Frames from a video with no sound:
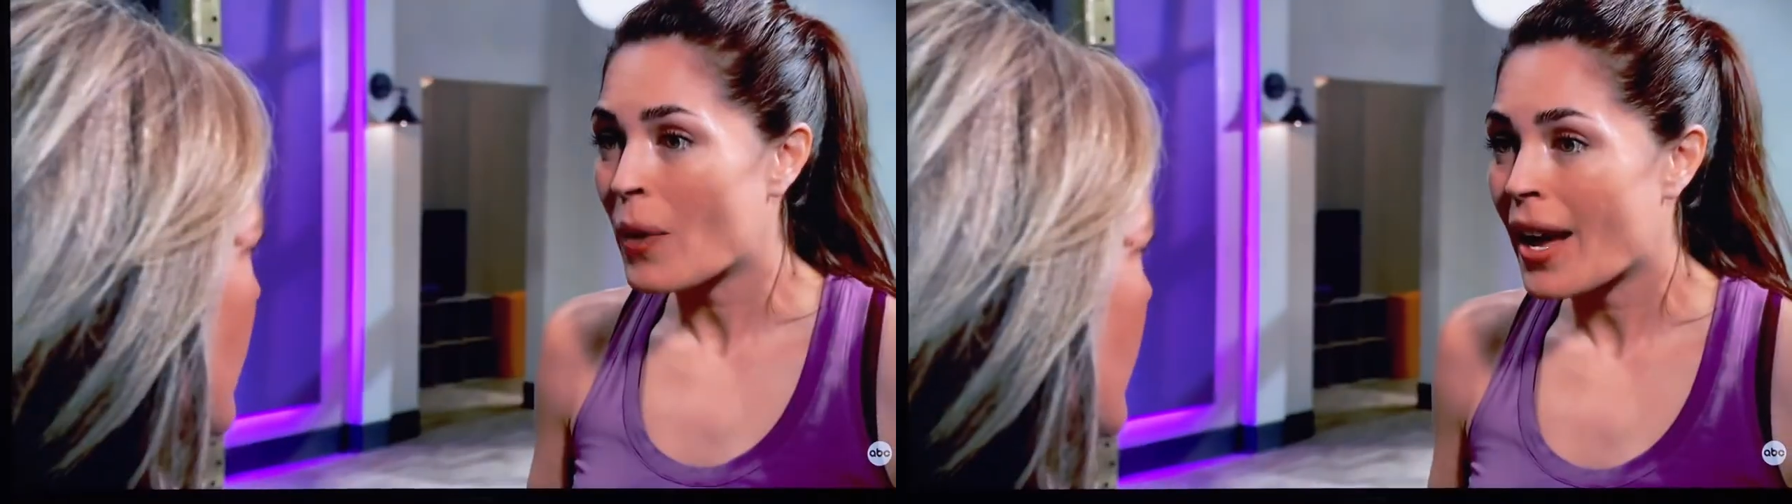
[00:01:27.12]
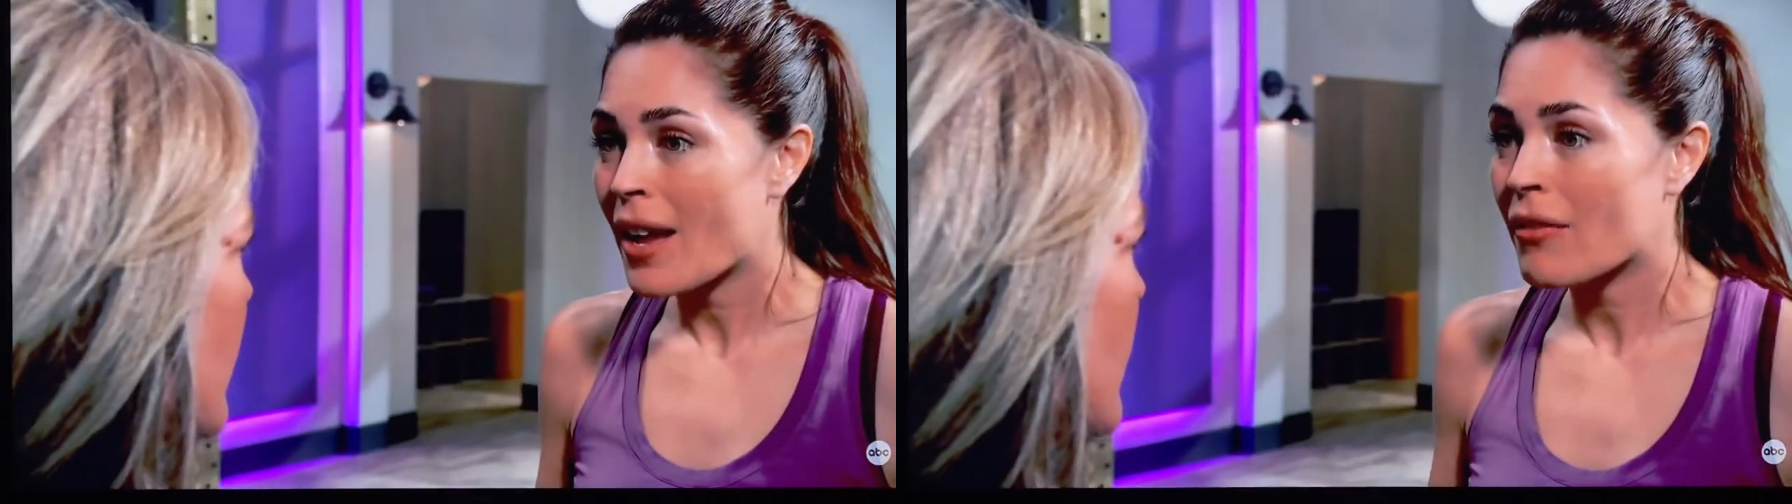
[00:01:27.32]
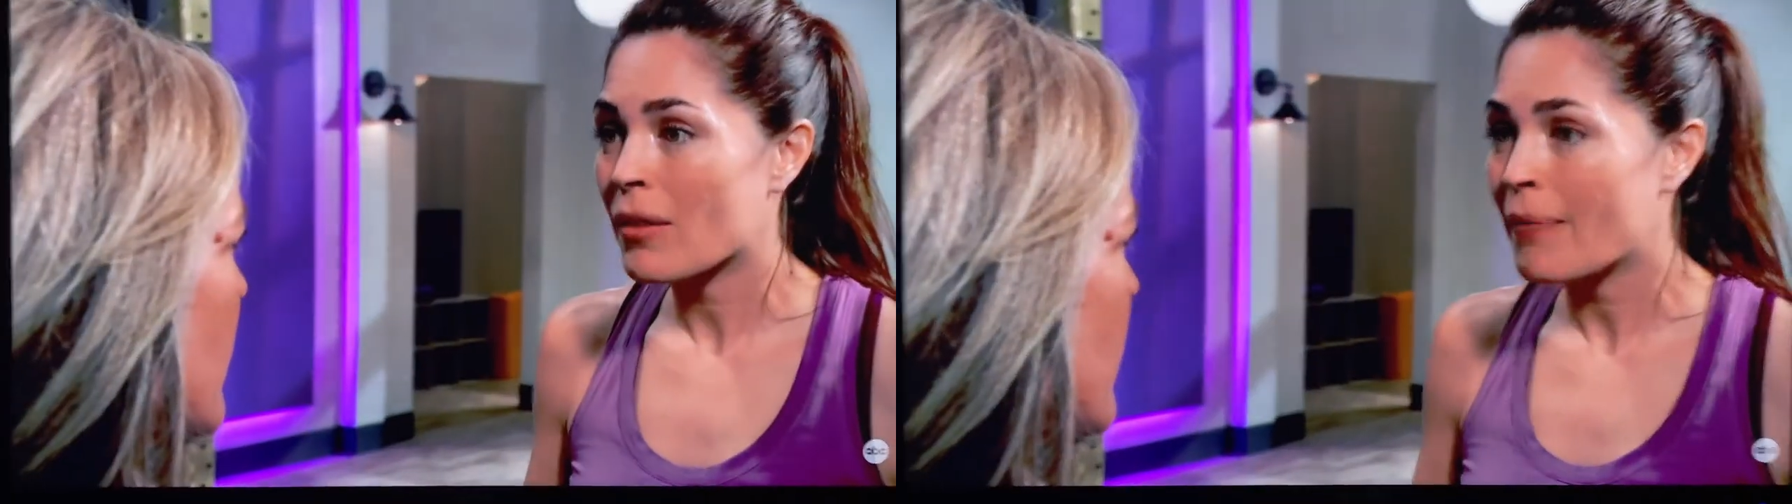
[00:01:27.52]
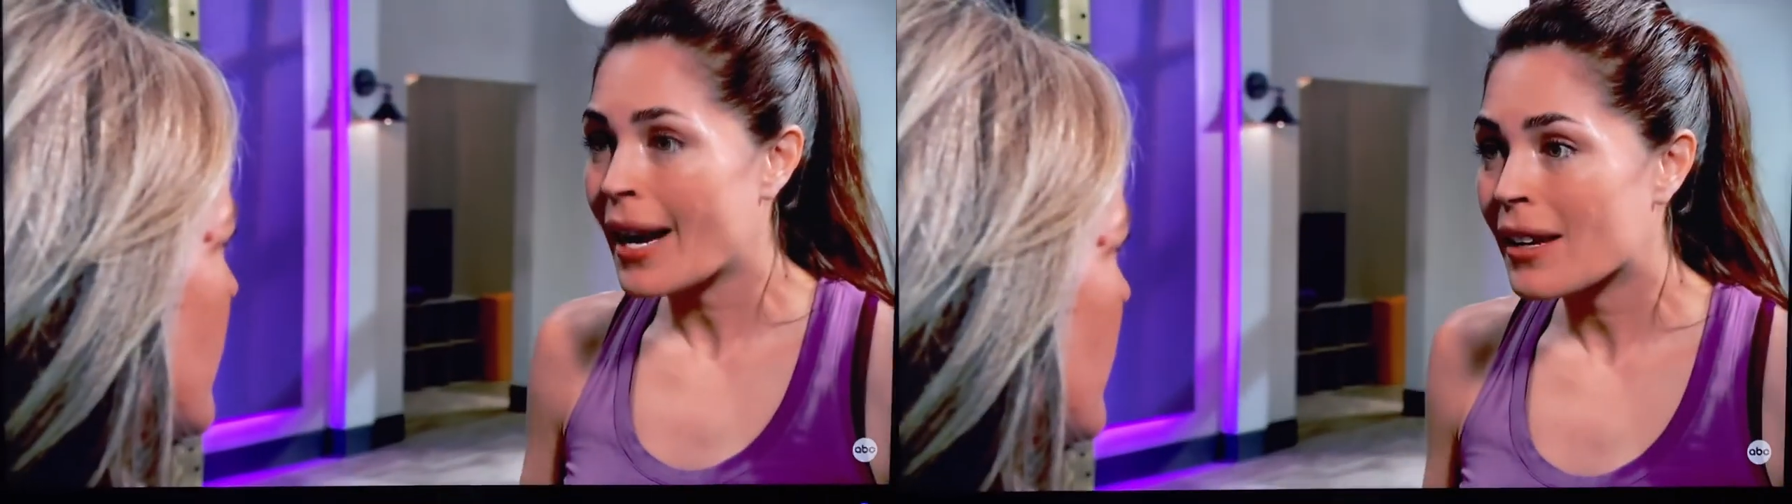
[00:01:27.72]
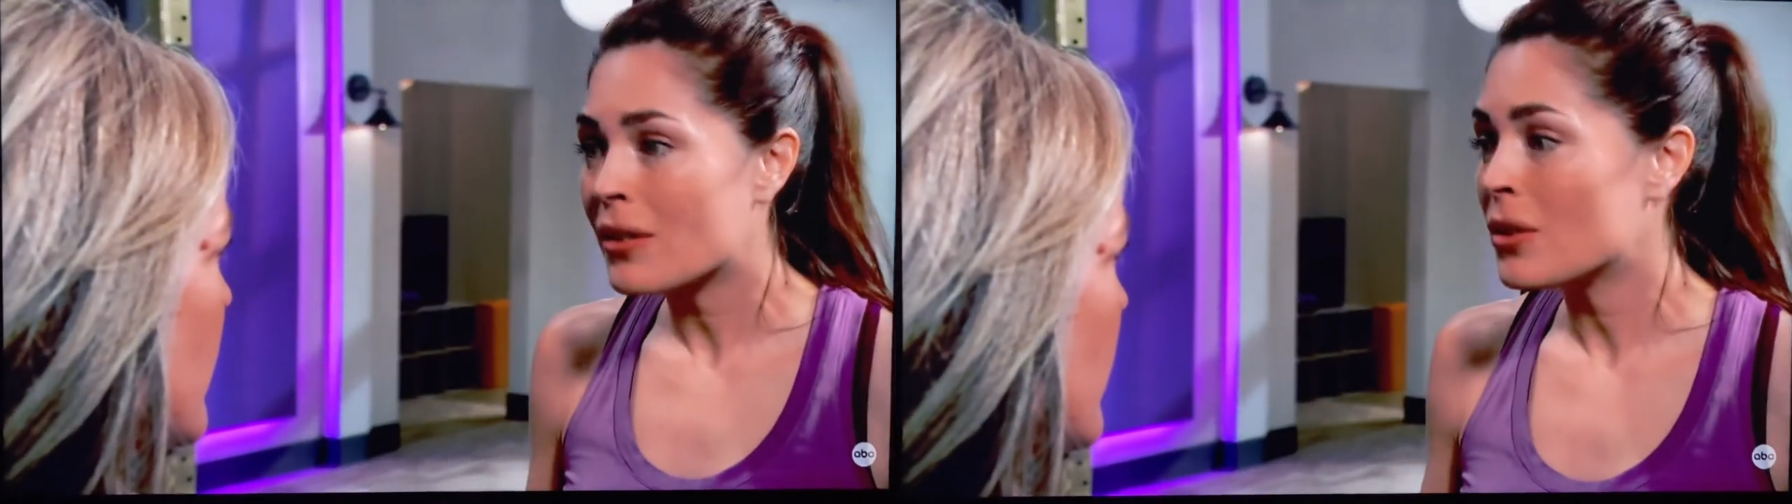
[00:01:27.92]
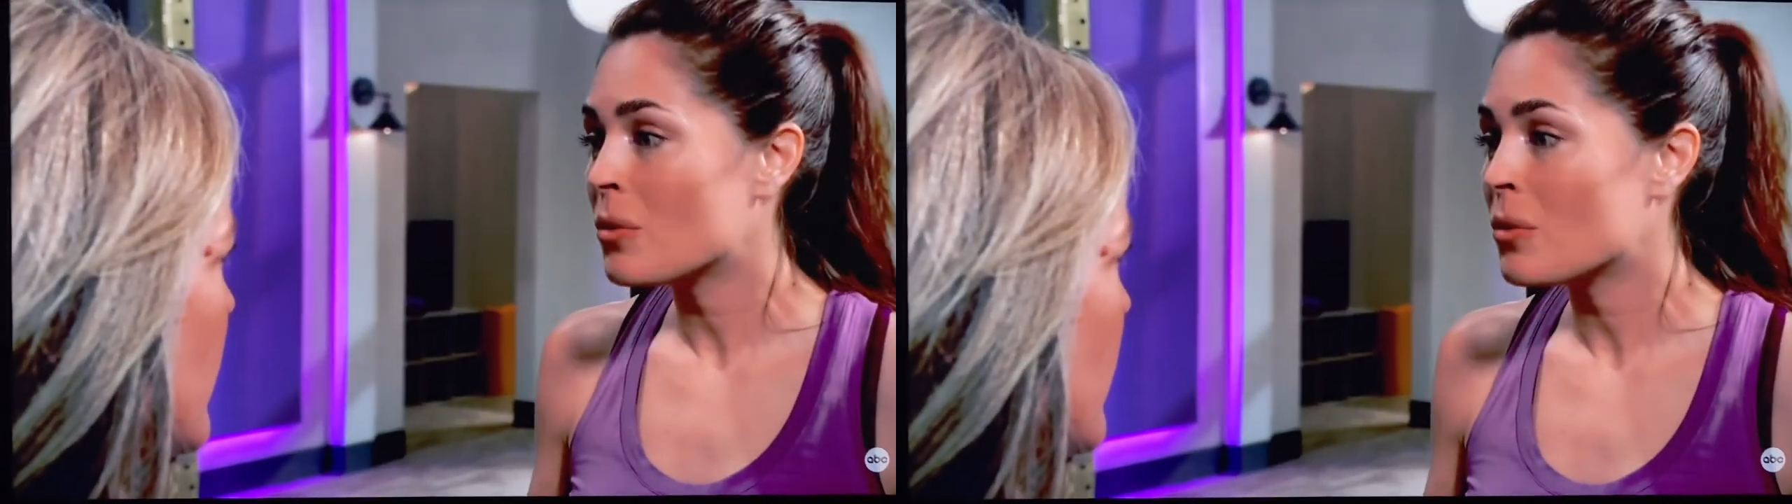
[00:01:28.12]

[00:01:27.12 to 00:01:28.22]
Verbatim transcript: way for Michael,